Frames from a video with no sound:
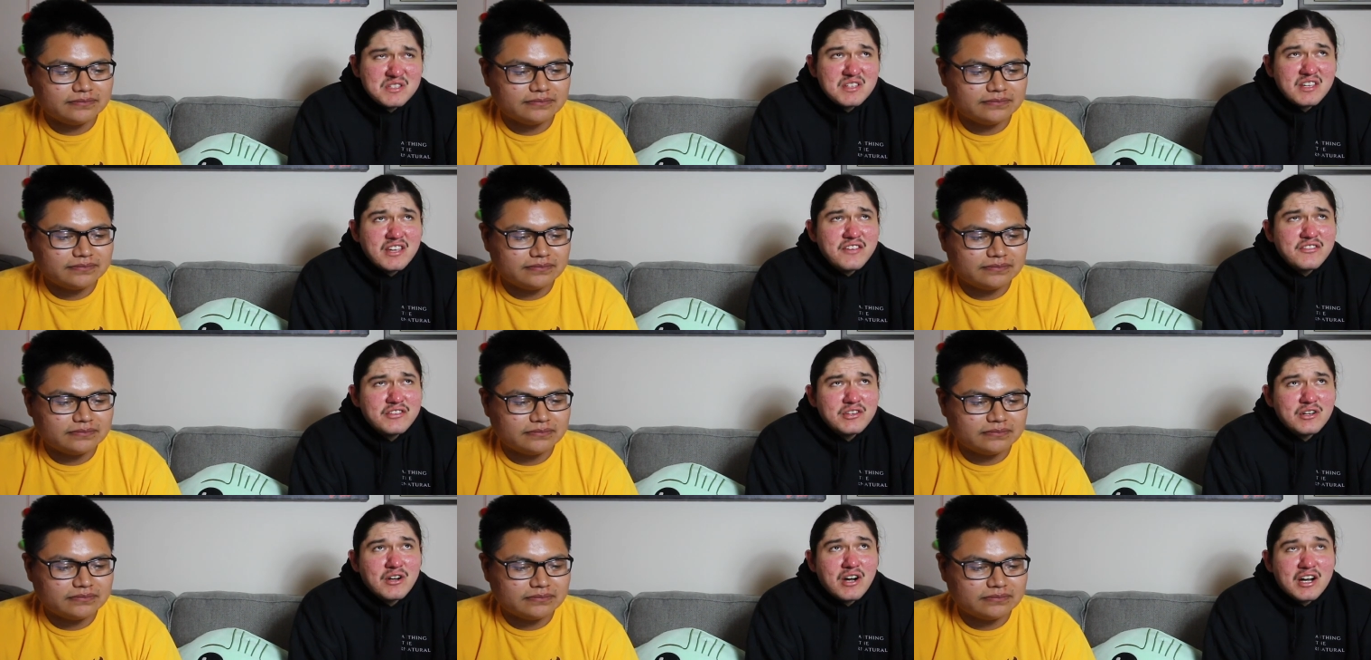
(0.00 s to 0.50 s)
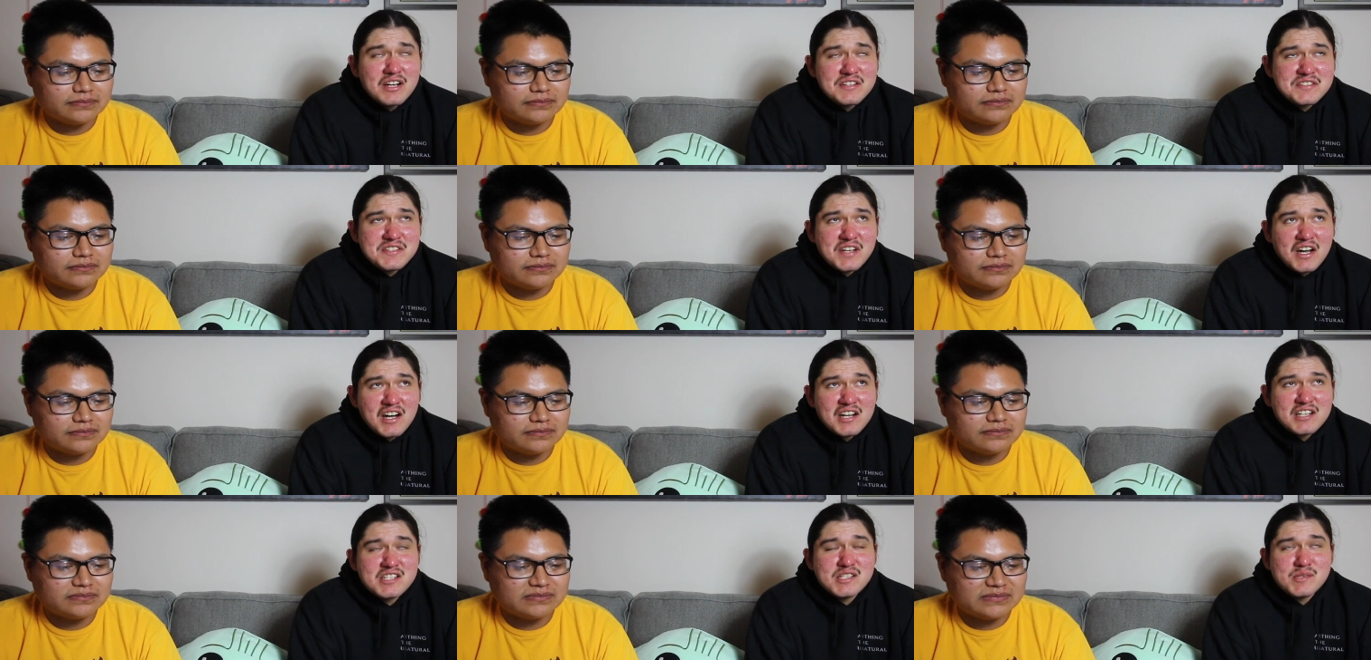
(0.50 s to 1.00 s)
Speaker 1: even though
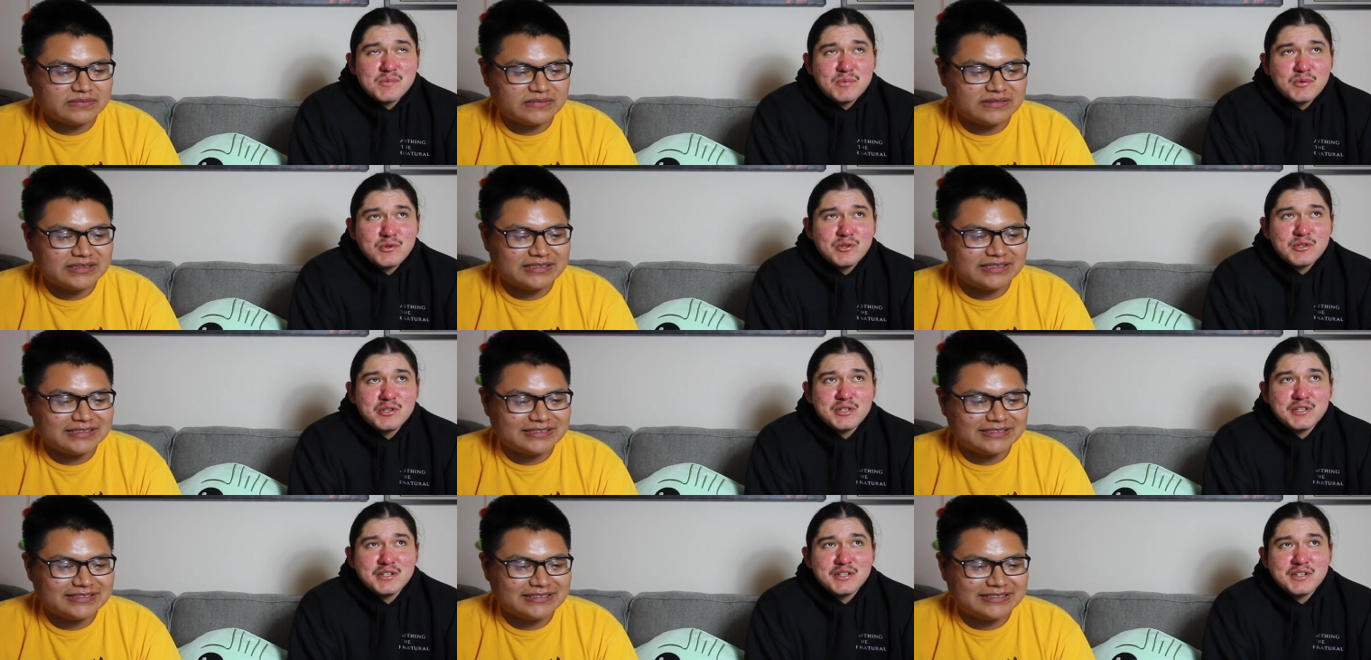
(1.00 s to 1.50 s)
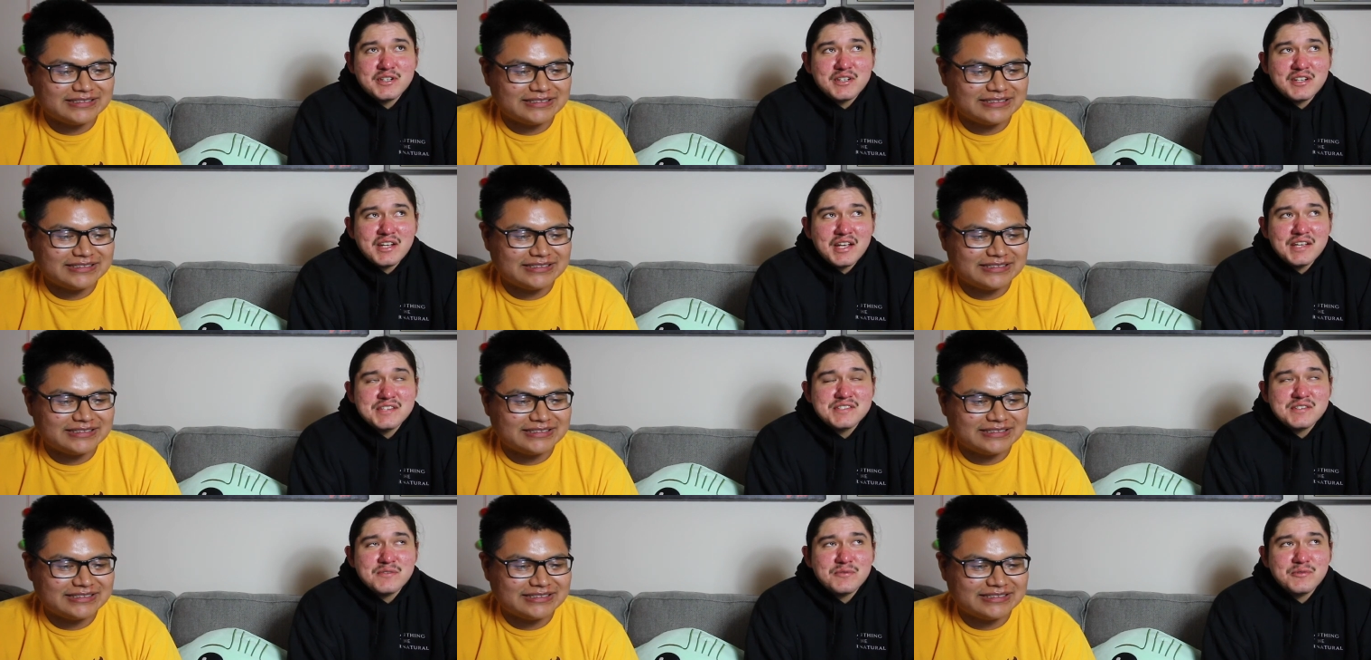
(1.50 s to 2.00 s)
Ozzy Osbourne
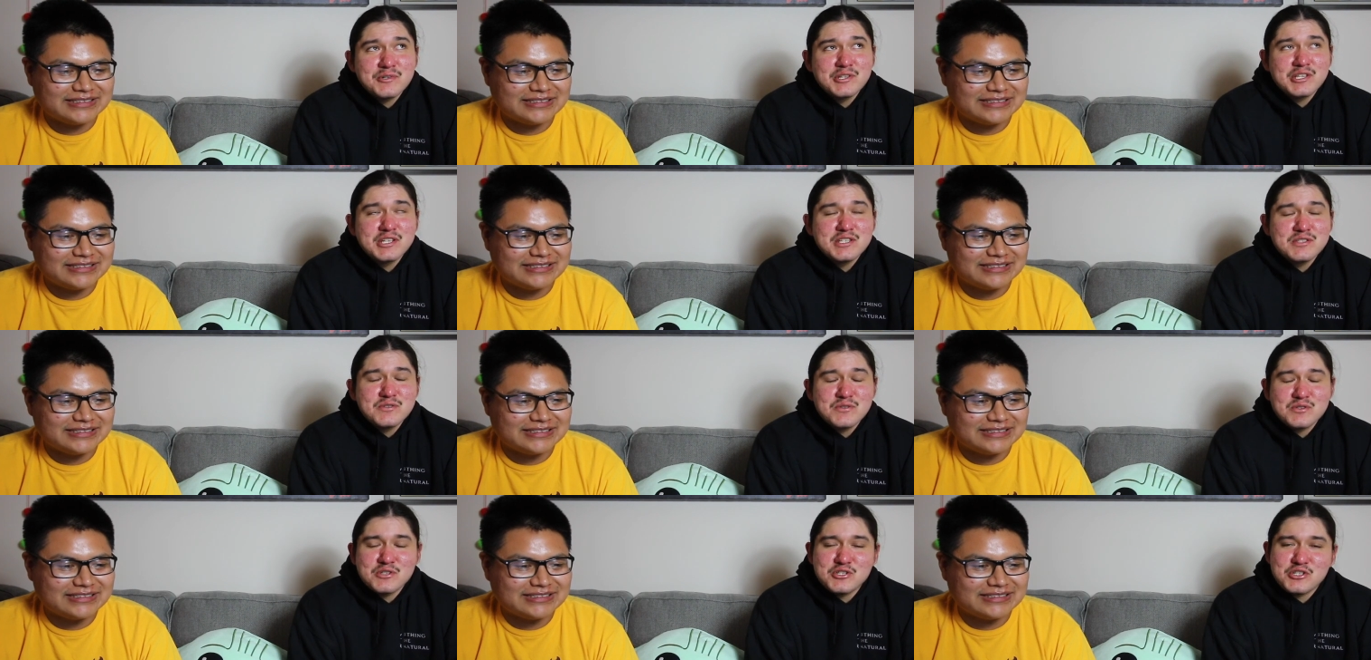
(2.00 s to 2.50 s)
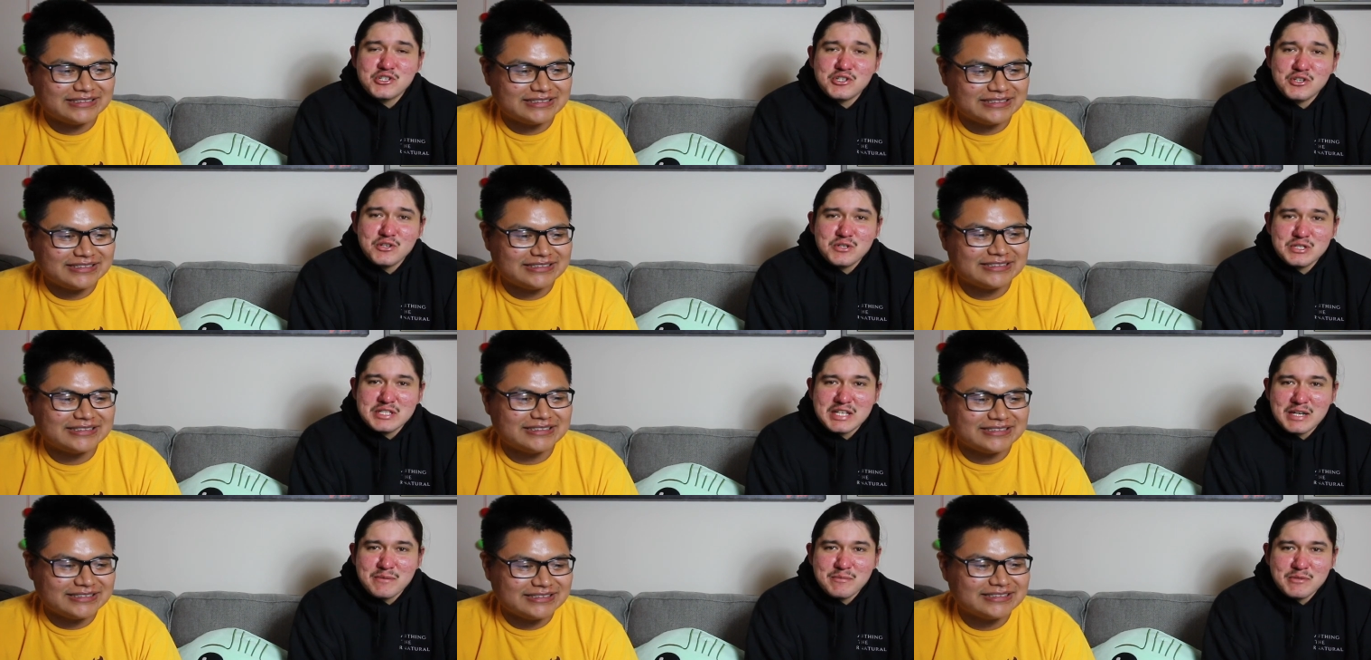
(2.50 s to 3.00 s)
isn't really doing
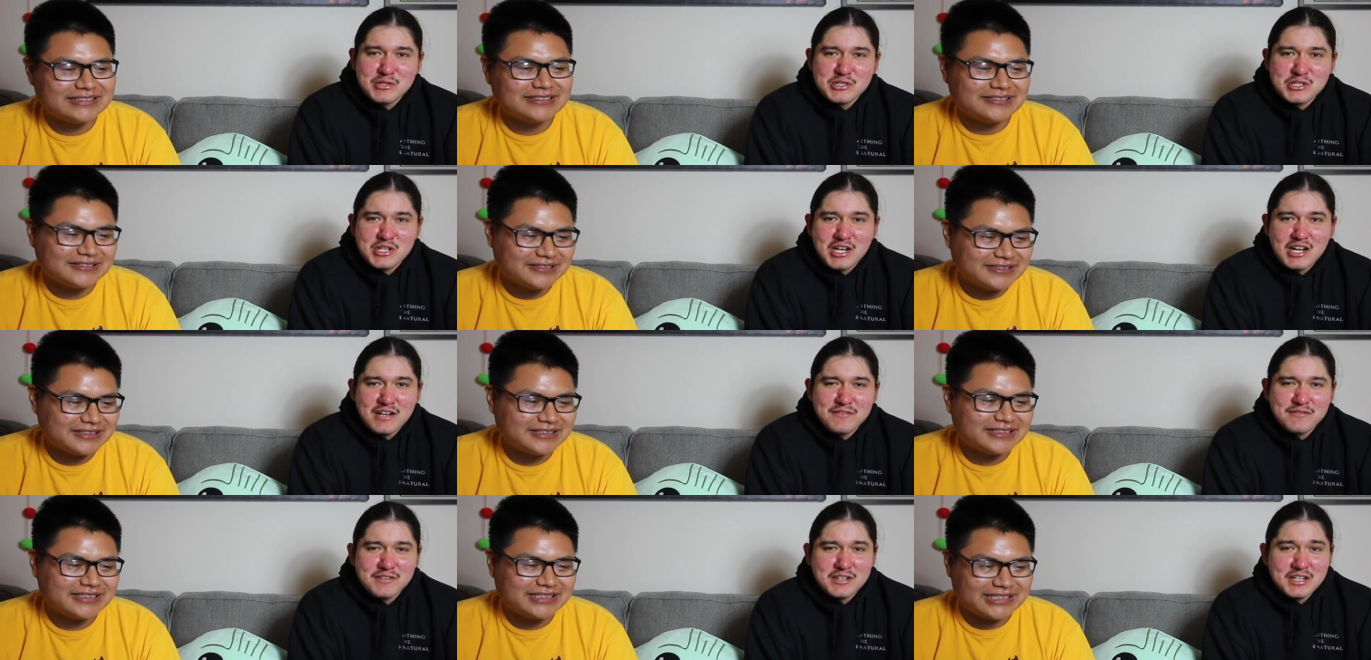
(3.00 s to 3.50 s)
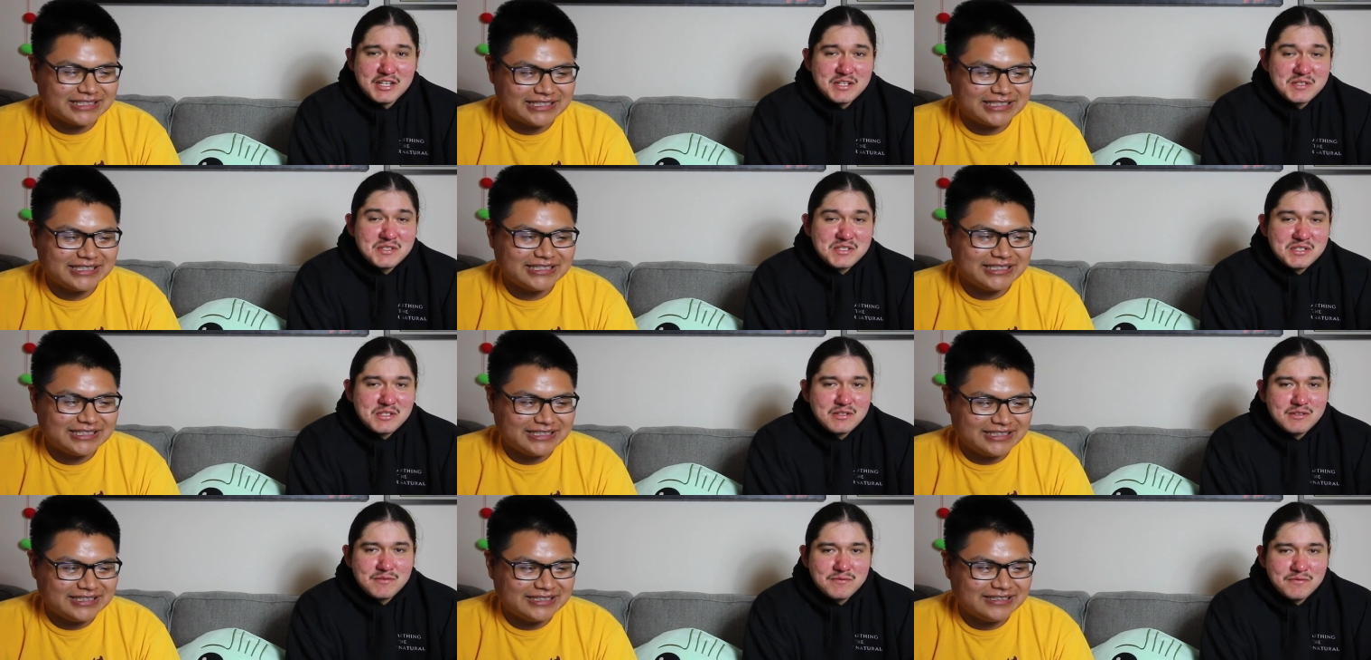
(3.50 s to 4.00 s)
shows that much often, he's
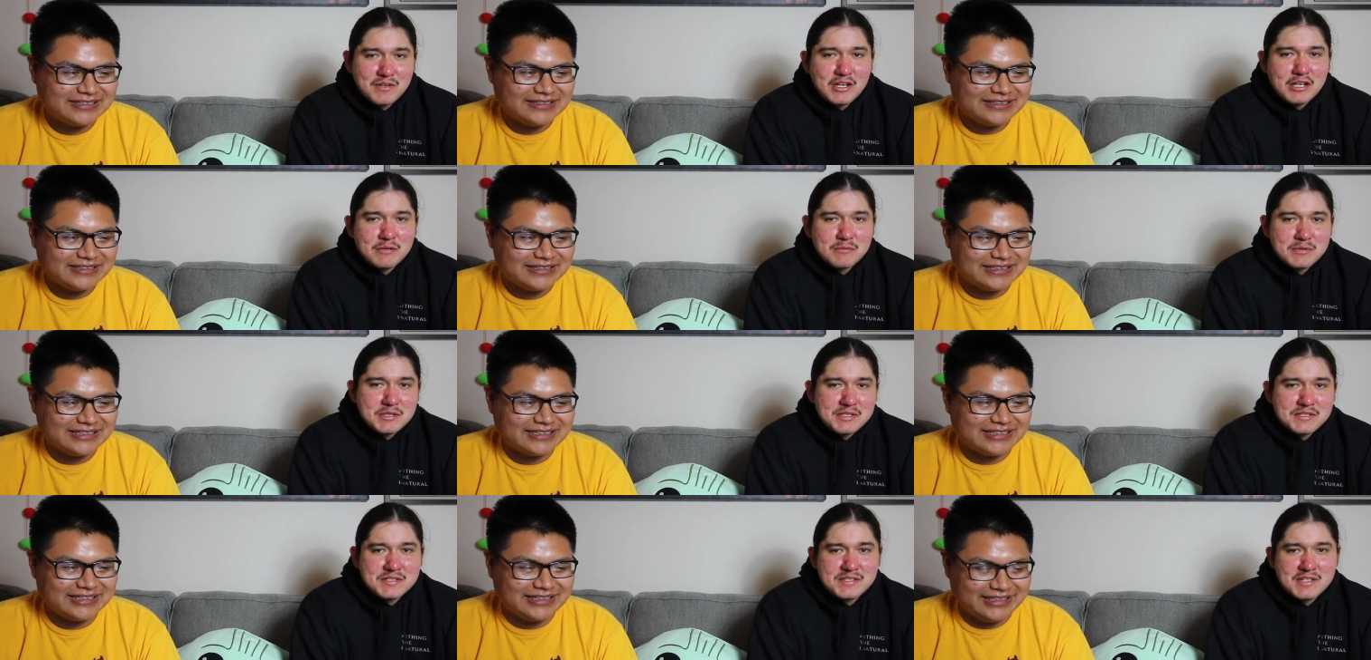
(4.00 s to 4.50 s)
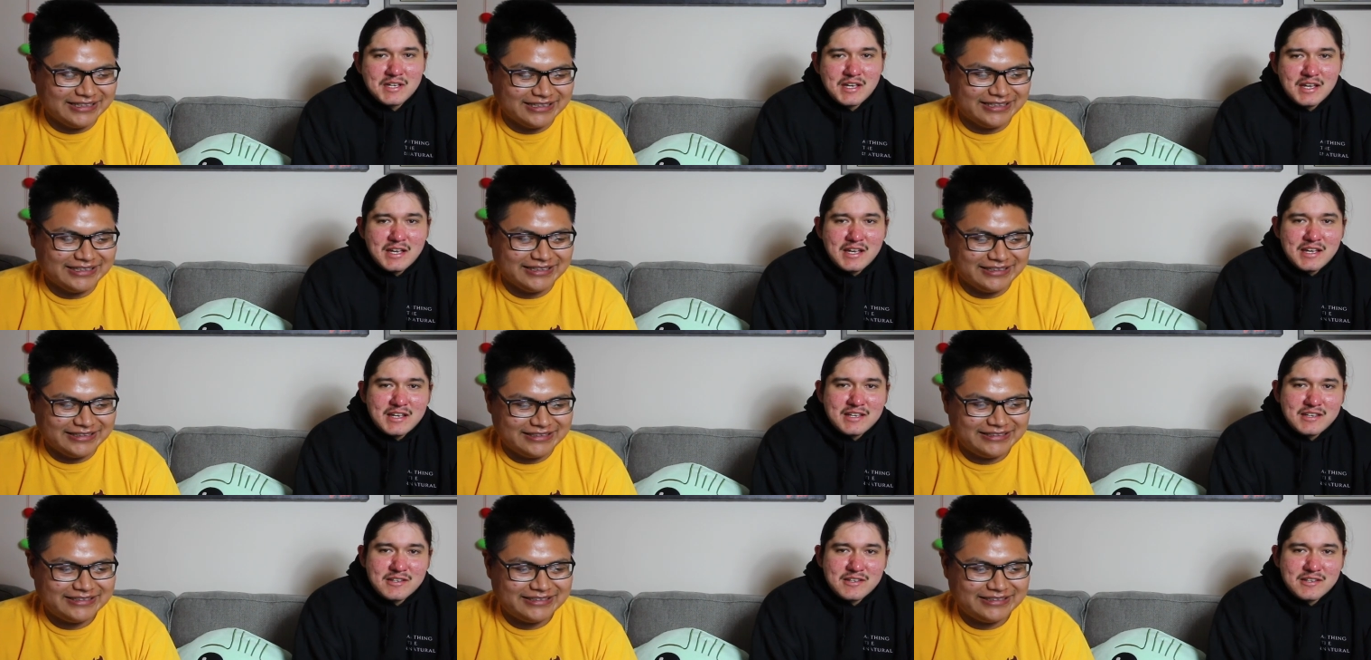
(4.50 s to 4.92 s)
still famous. Yeah.